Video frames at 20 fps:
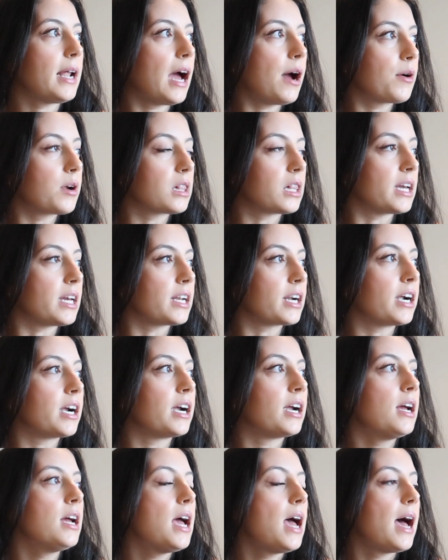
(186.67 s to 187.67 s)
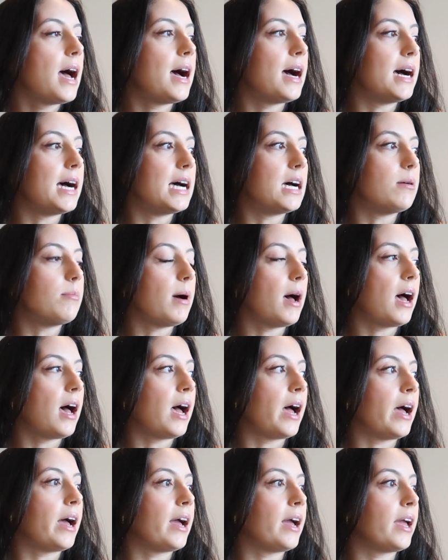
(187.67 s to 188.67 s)
hour later,
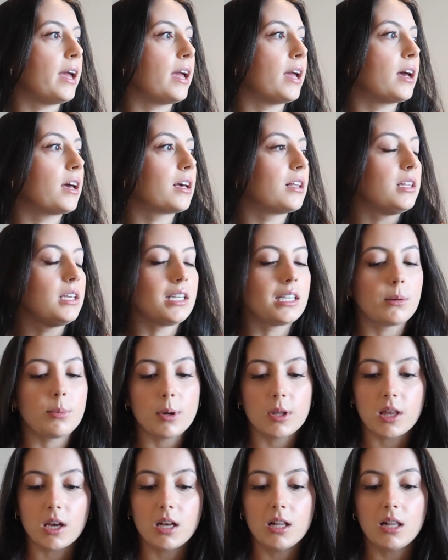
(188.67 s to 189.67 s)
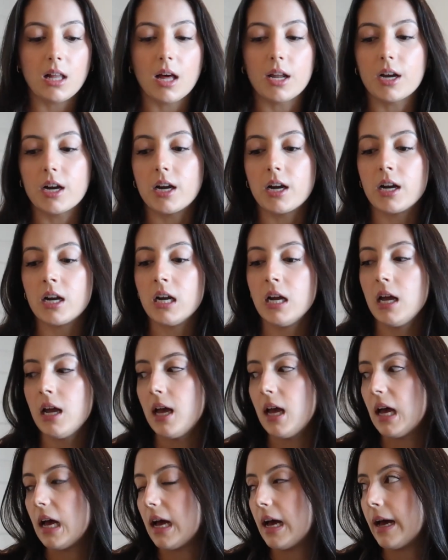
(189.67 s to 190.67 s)
I cleaned up all the clutter.
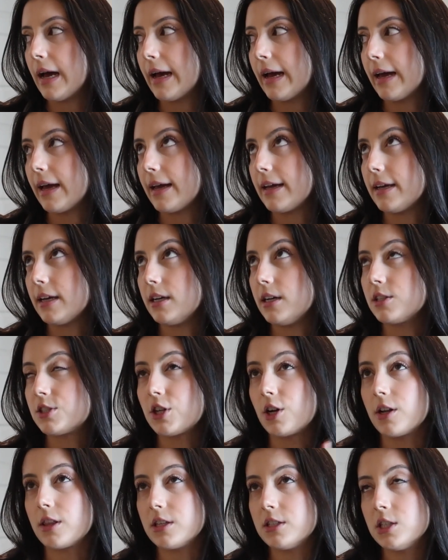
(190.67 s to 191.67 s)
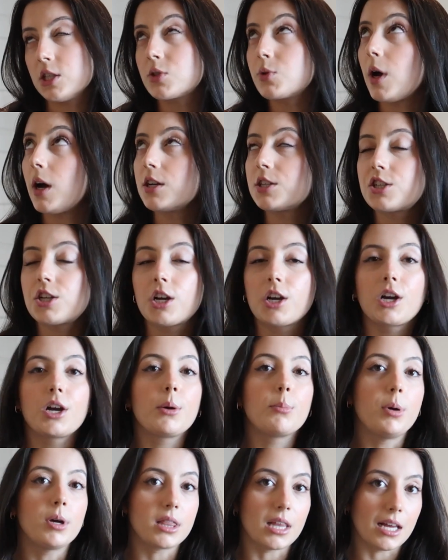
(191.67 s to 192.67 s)
I started the
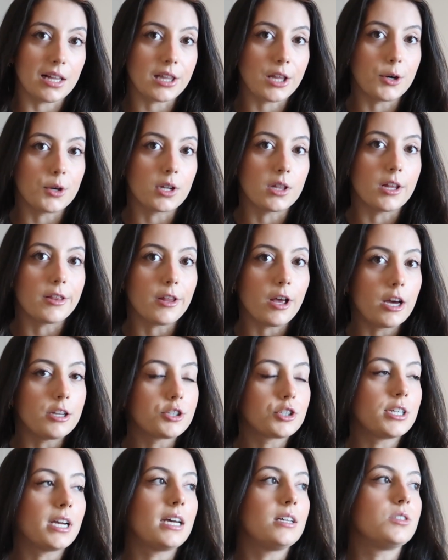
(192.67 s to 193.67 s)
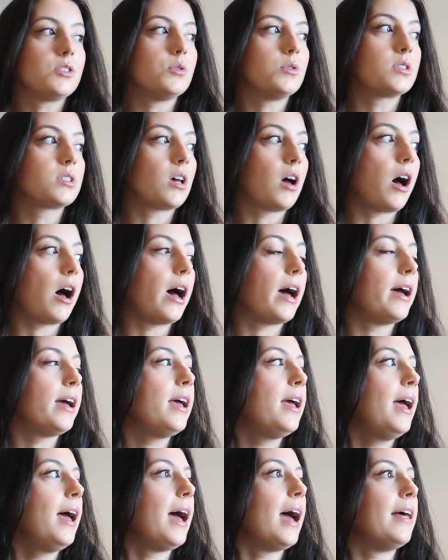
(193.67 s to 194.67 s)
dishwasher, put that load in the laundry as you saw,
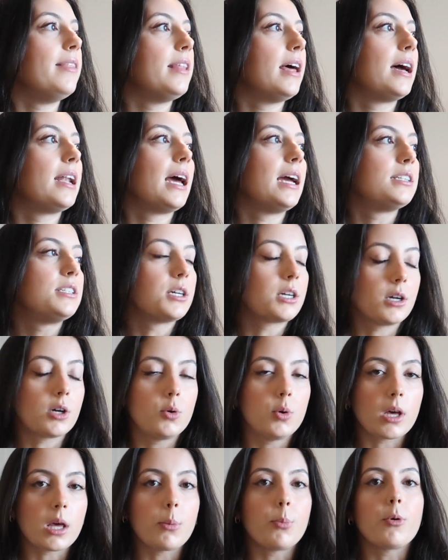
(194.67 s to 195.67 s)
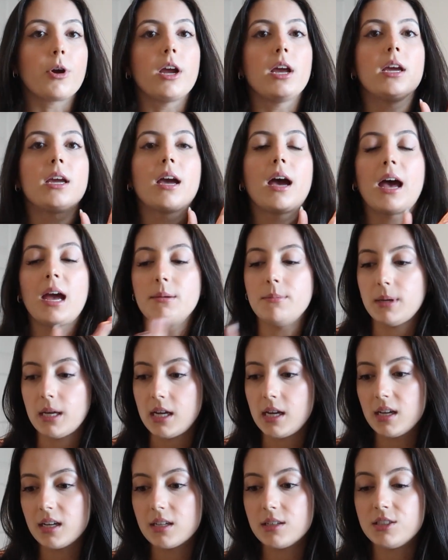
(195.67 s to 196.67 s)
and then I took a quick break. I
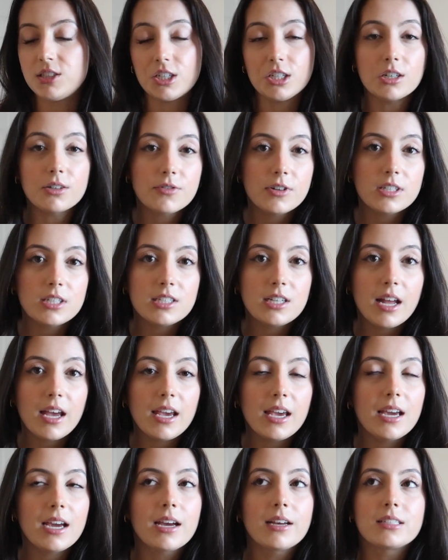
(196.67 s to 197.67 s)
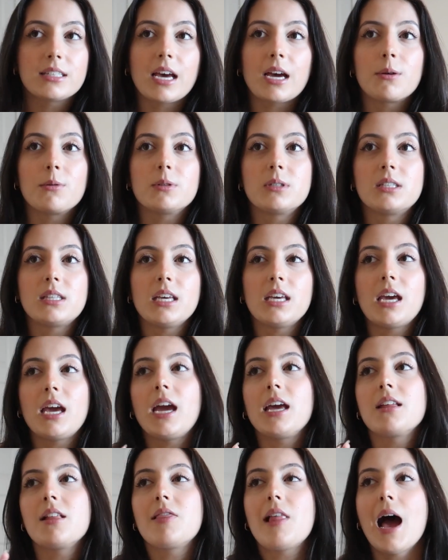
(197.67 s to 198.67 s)
made dinner for tonight because I was
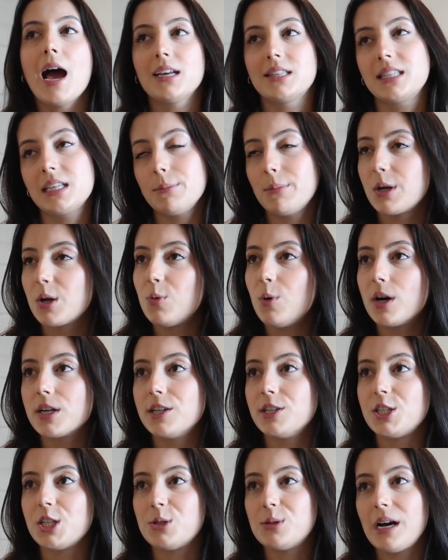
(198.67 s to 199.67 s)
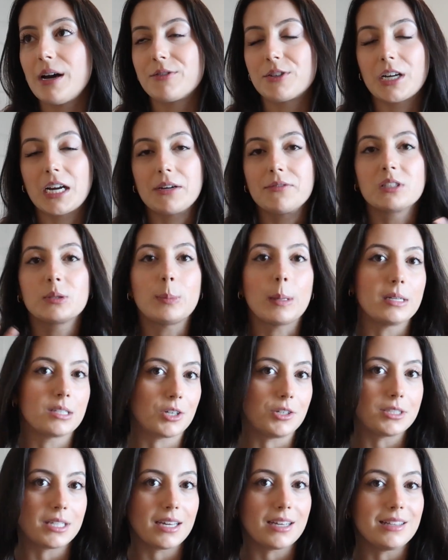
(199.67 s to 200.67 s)
thinking the last thing I'm gonna want to do after I've spent
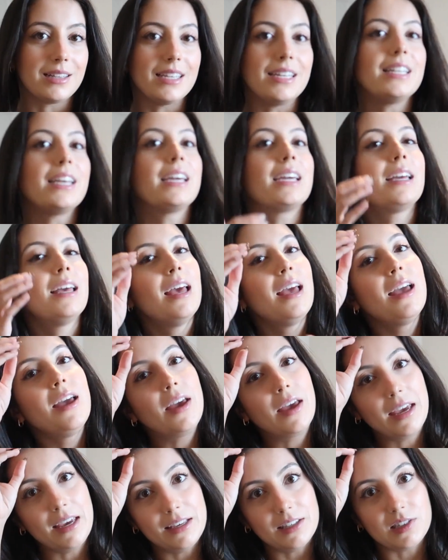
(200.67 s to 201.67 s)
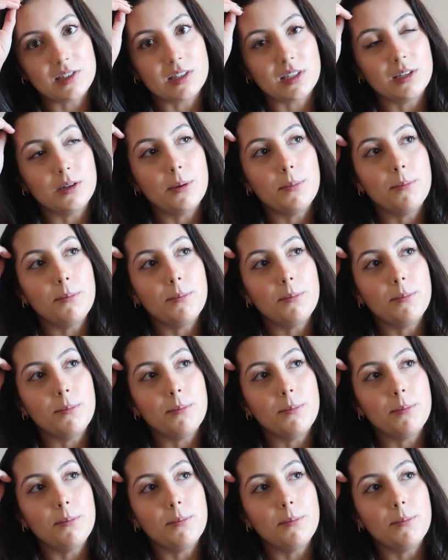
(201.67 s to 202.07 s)
all day cleaning is